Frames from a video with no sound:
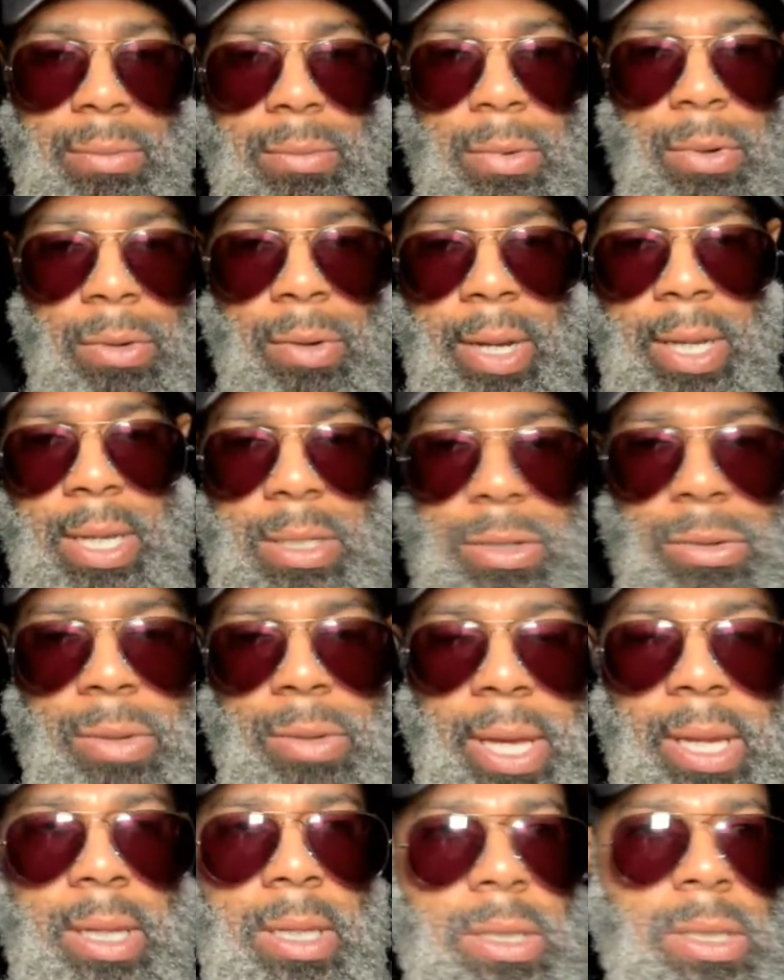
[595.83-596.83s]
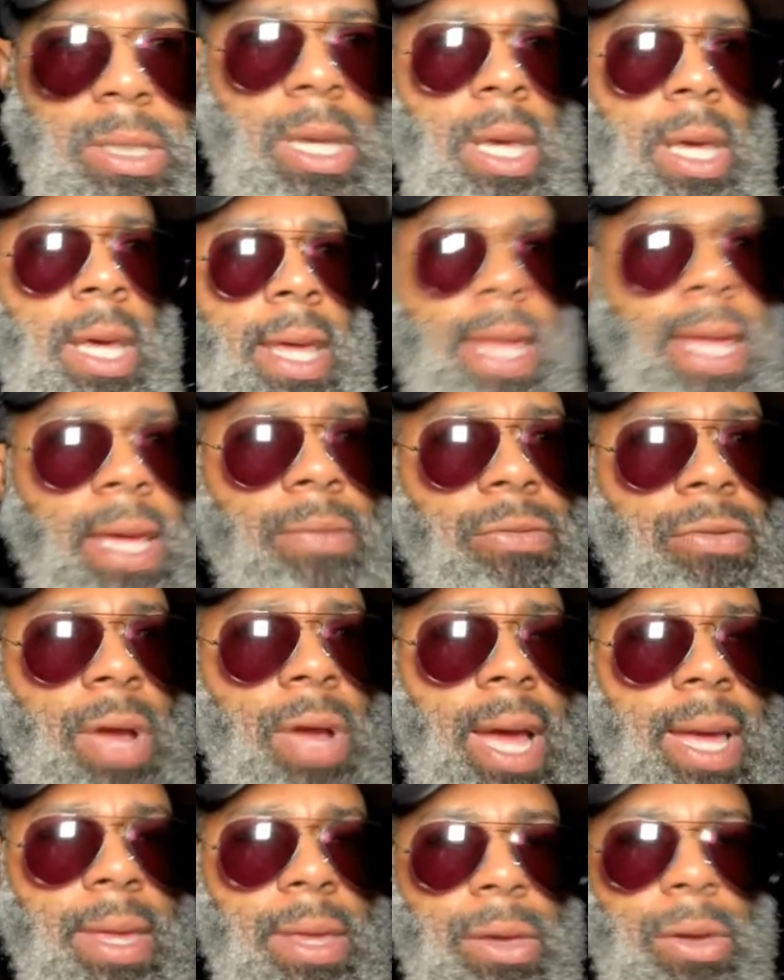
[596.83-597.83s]
All right. So, ladies, if you're
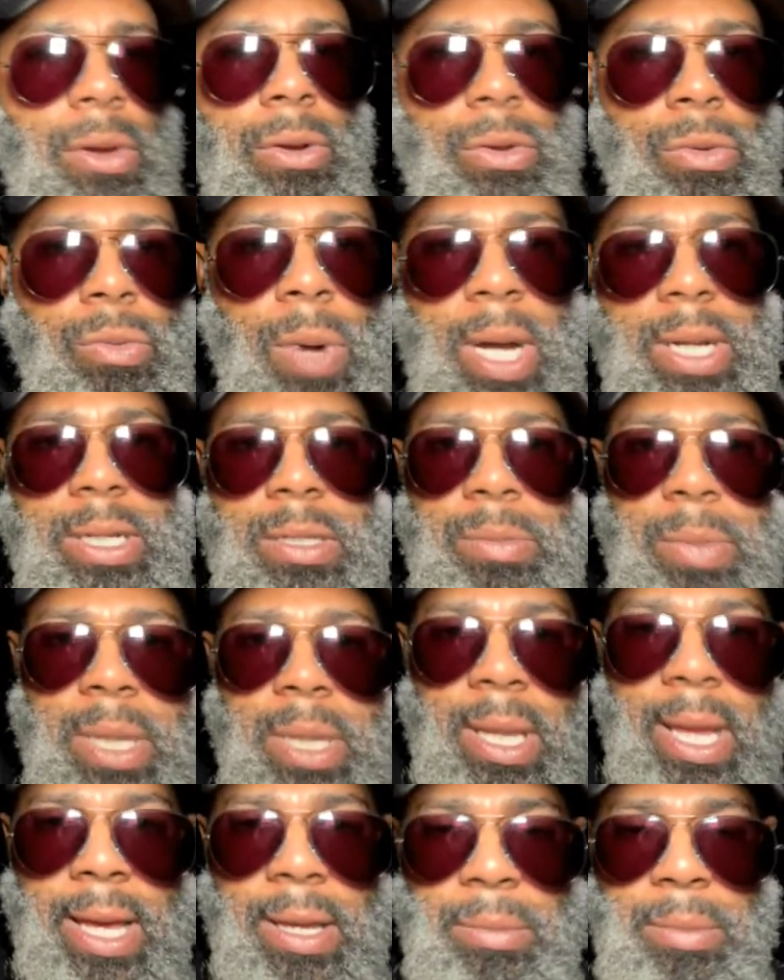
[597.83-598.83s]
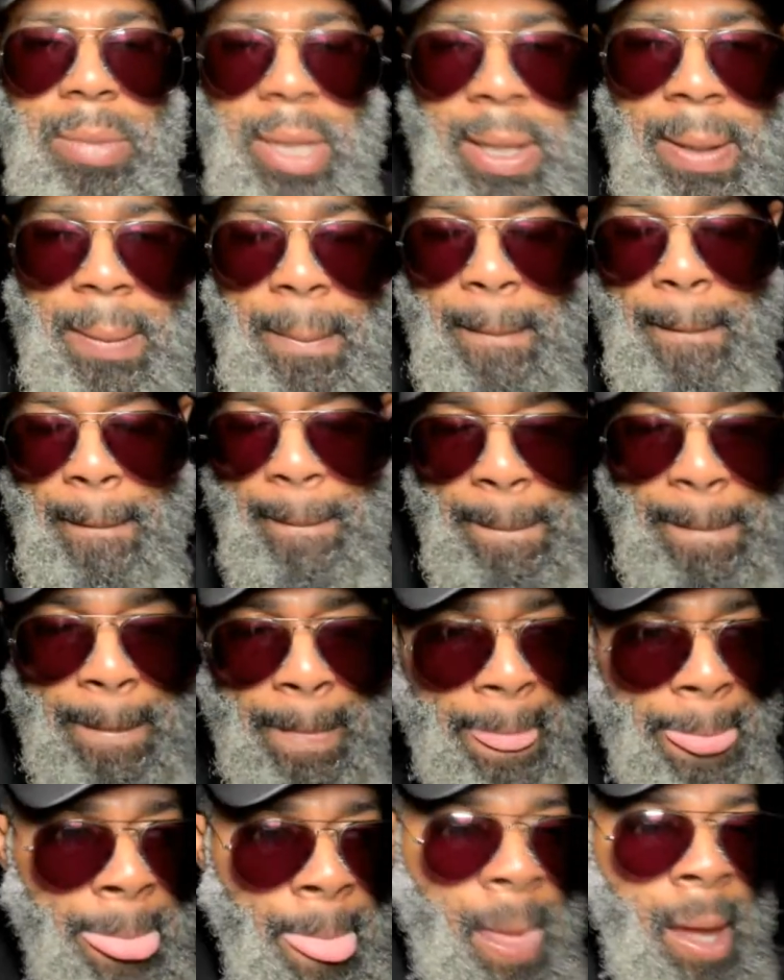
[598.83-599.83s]
out here, you're watching men like me,
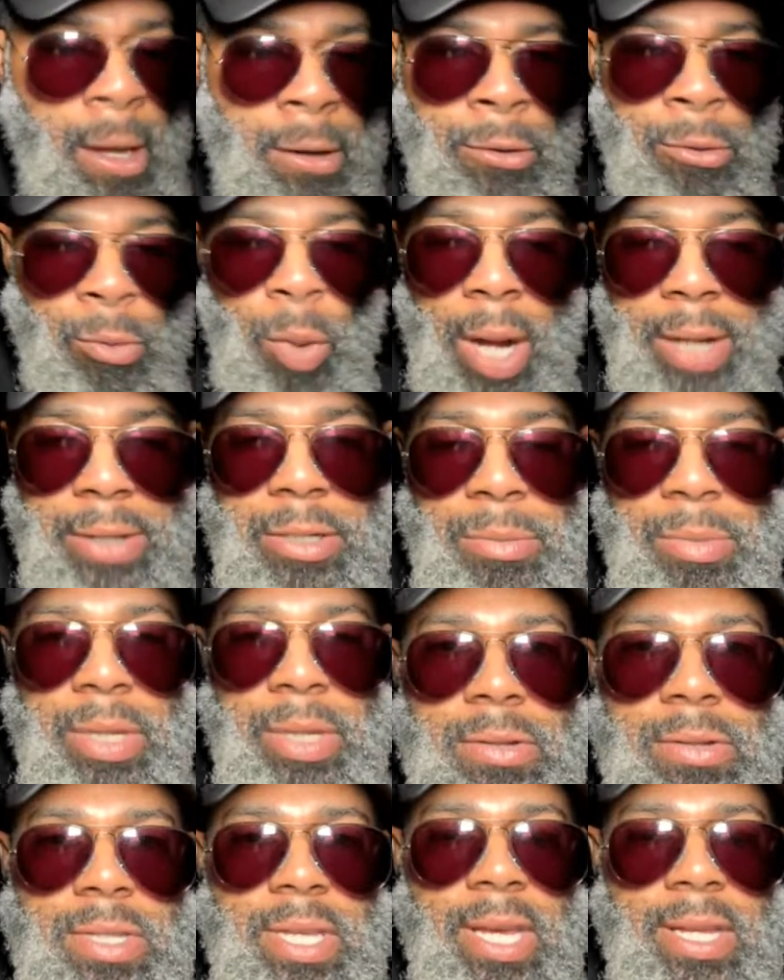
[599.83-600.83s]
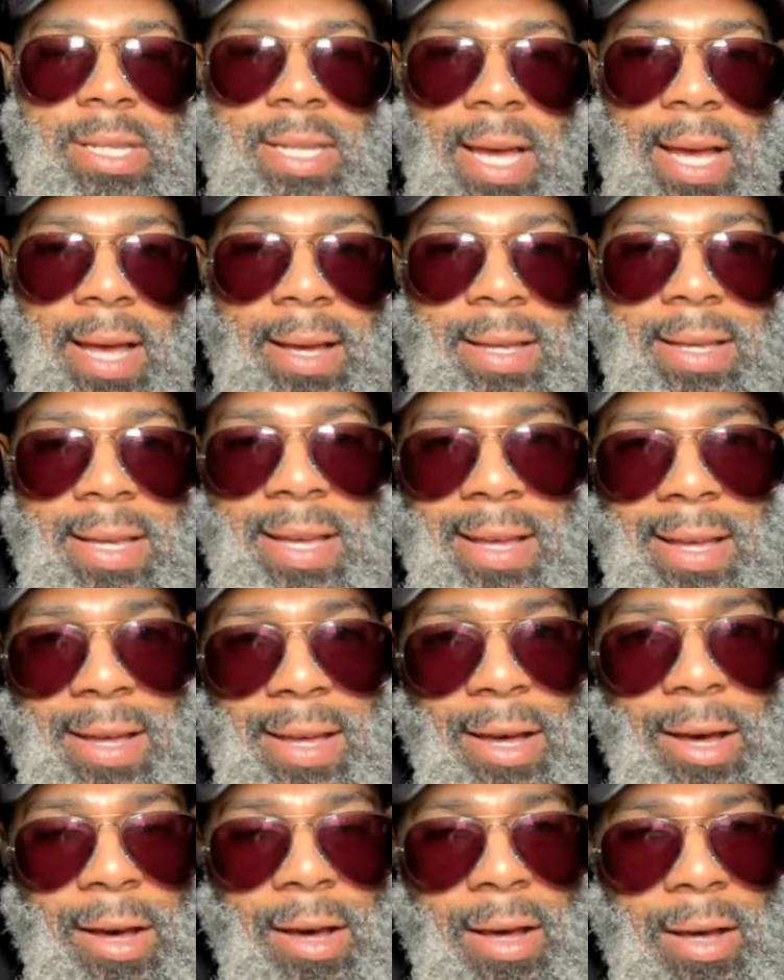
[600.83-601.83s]
you're watching TikTok,
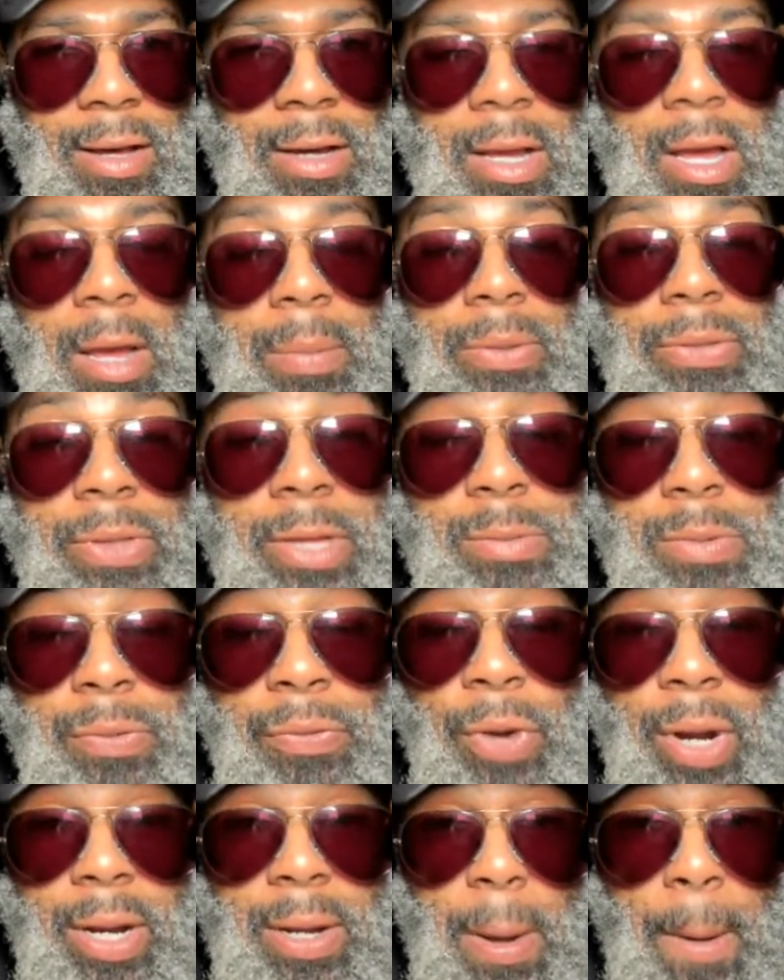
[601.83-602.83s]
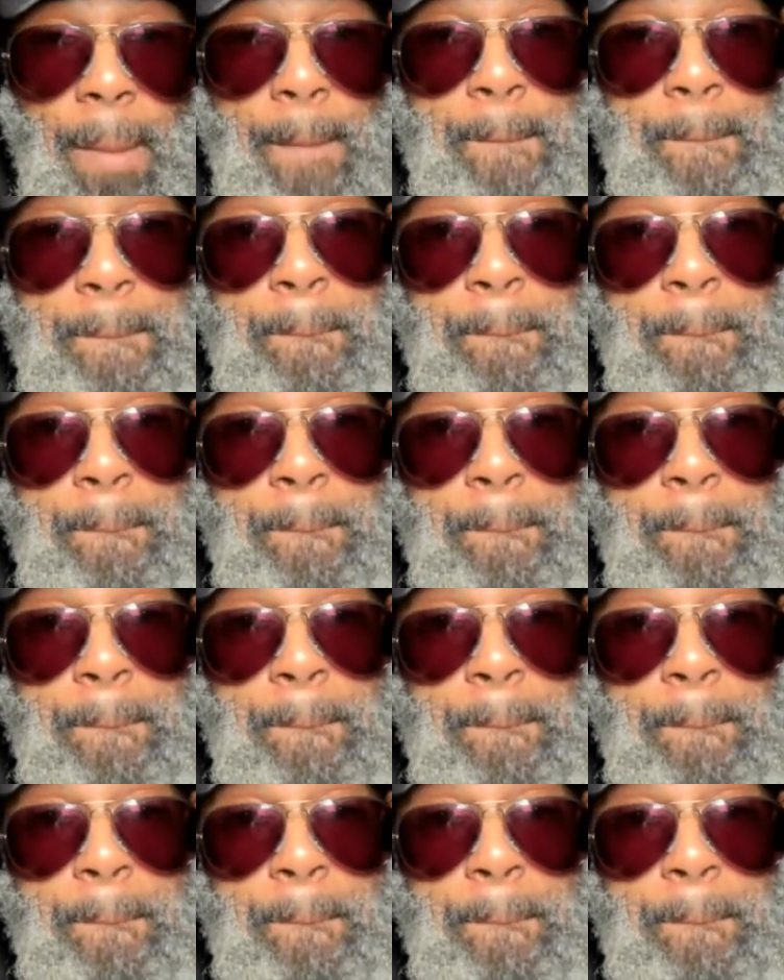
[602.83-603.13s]
couple things before I go.